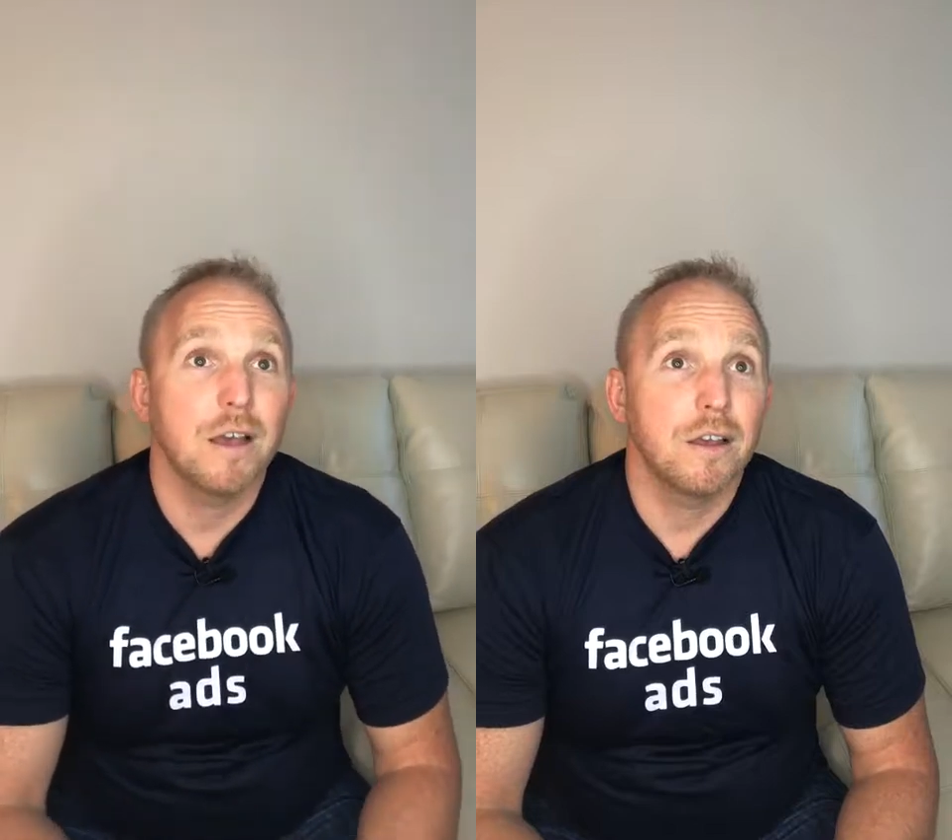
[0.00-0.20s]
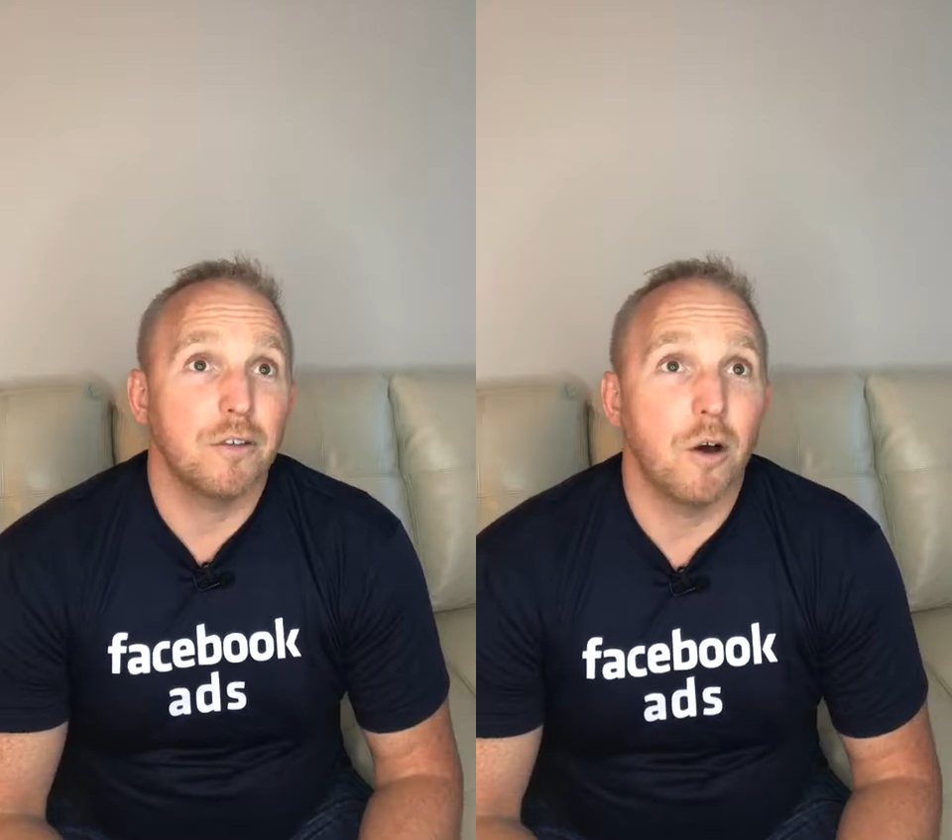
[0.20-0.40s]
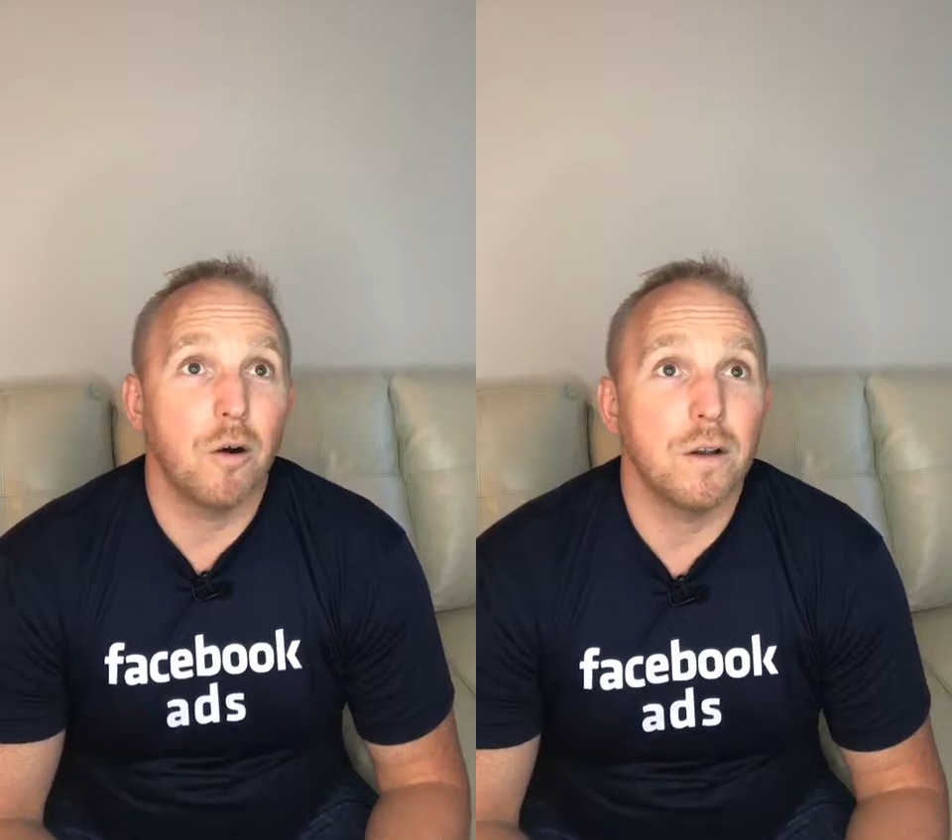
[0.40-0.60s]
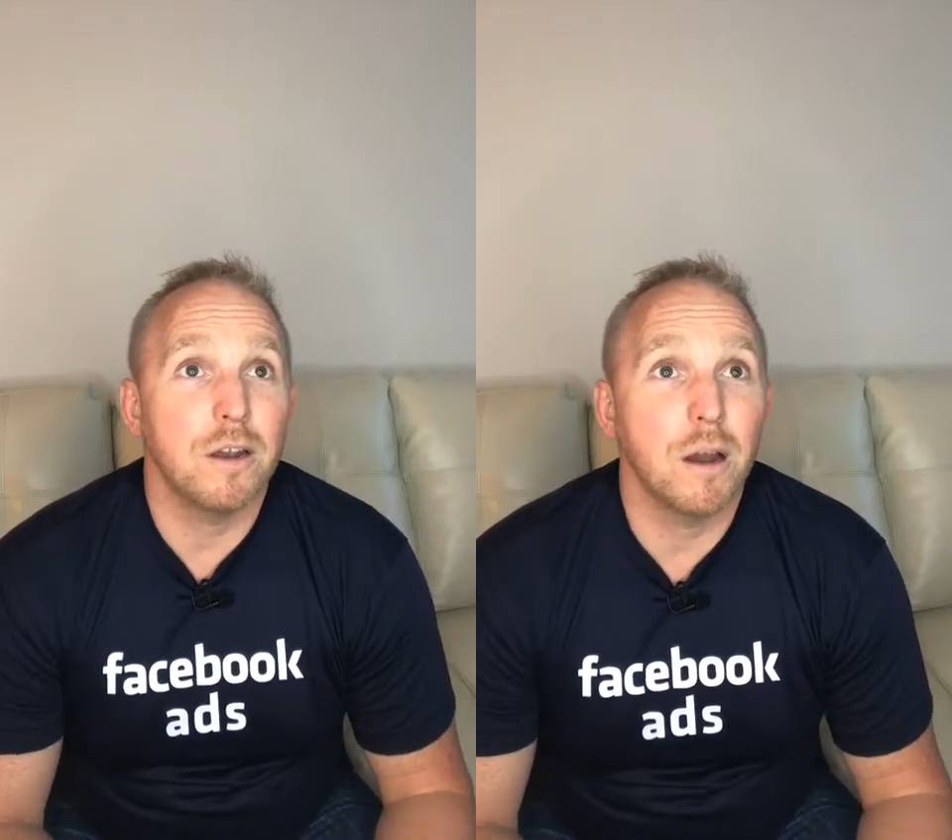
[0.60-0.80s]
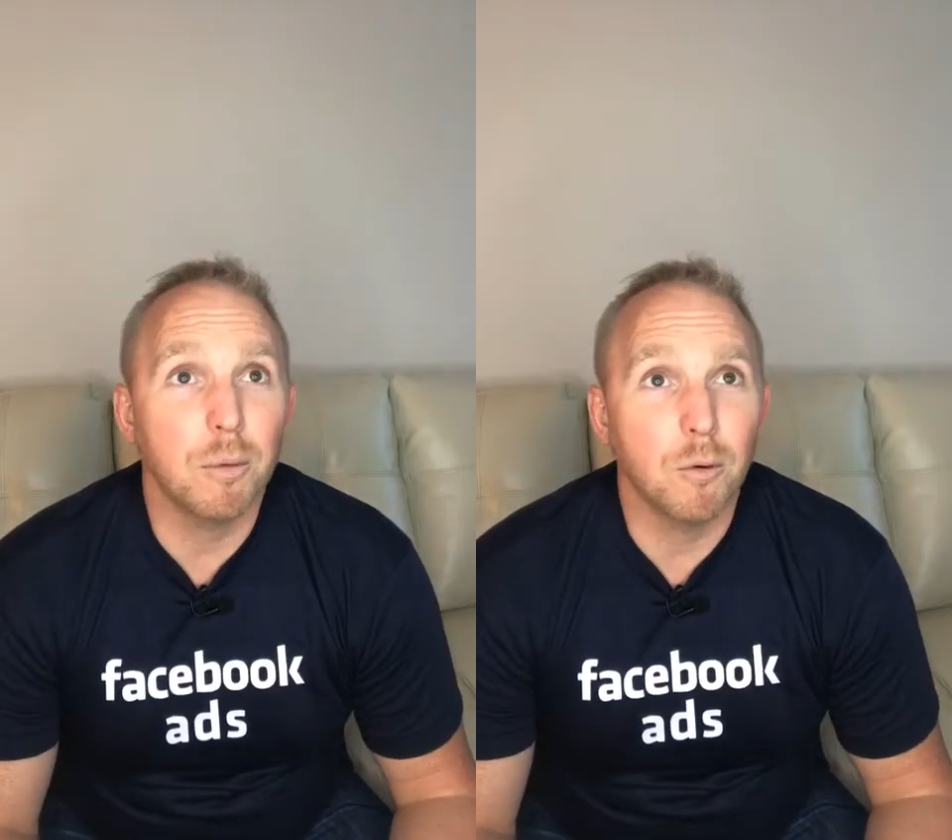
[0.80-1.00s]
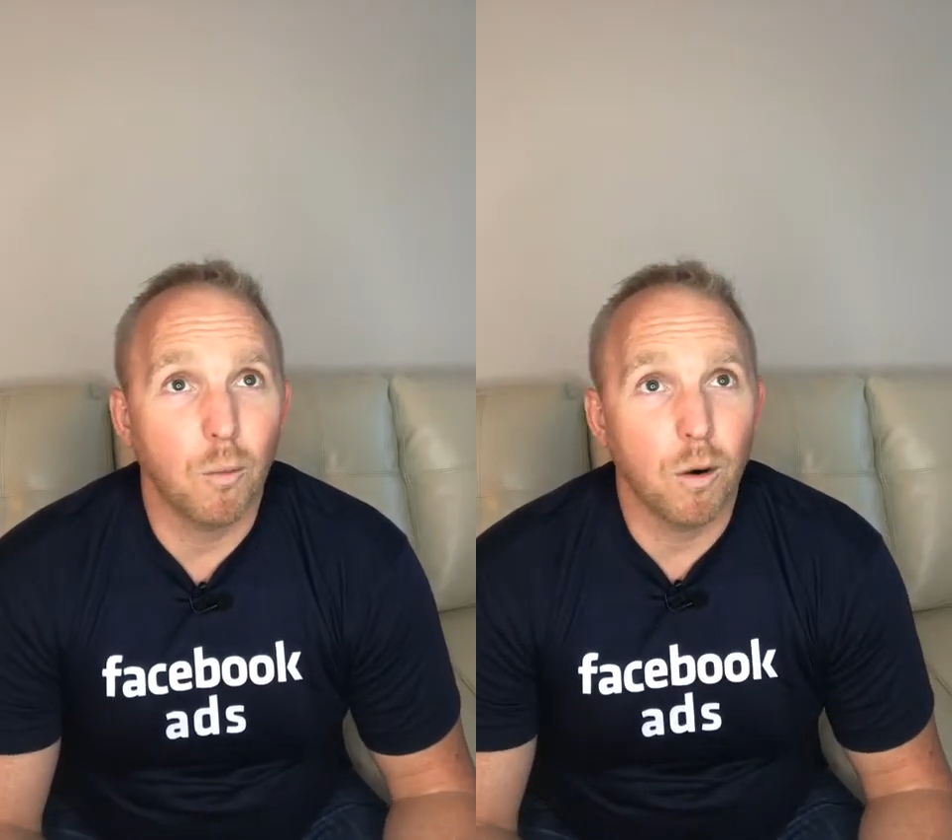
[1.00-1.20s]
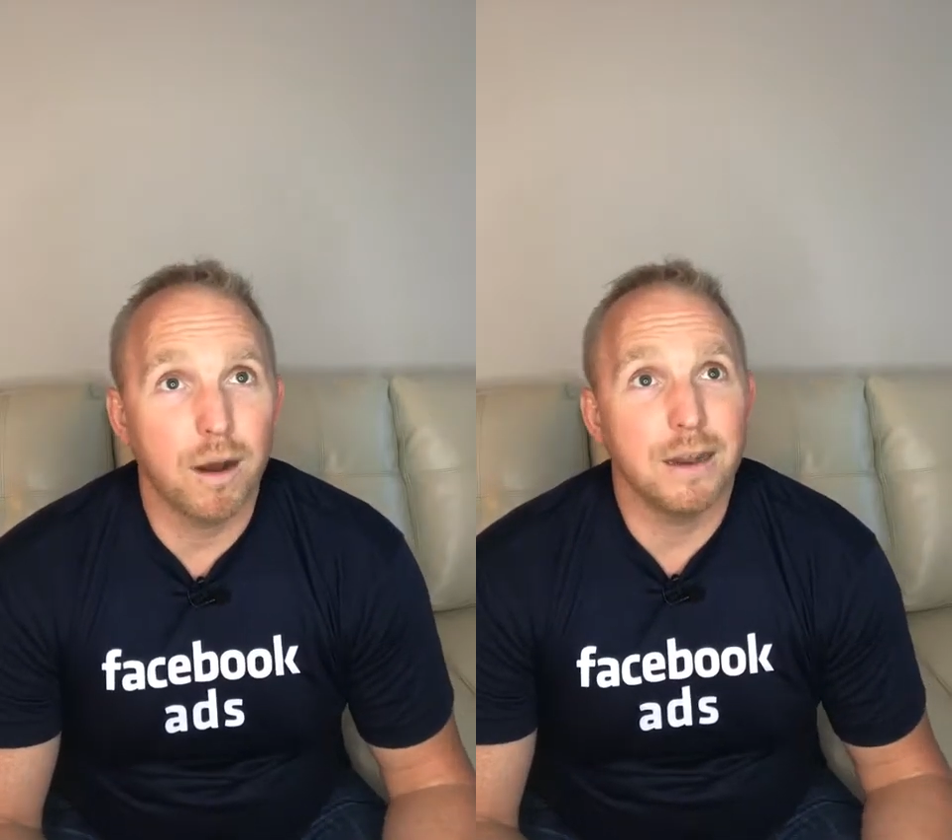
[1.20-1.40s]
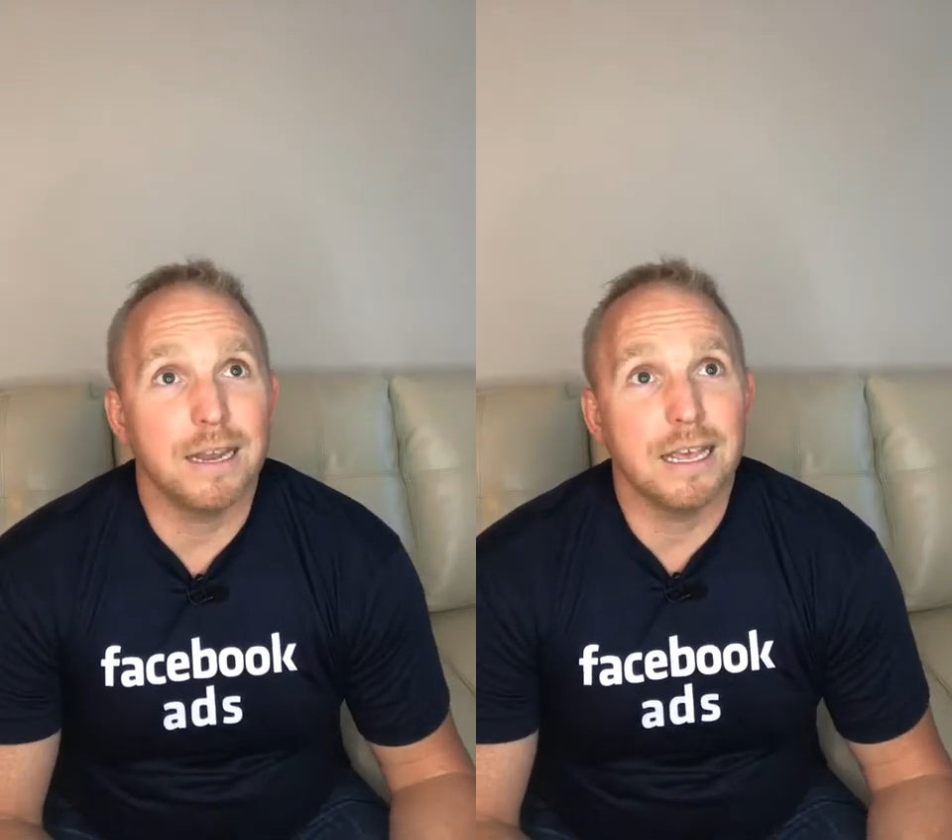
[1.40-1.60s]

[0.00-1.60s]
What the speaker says: So number 1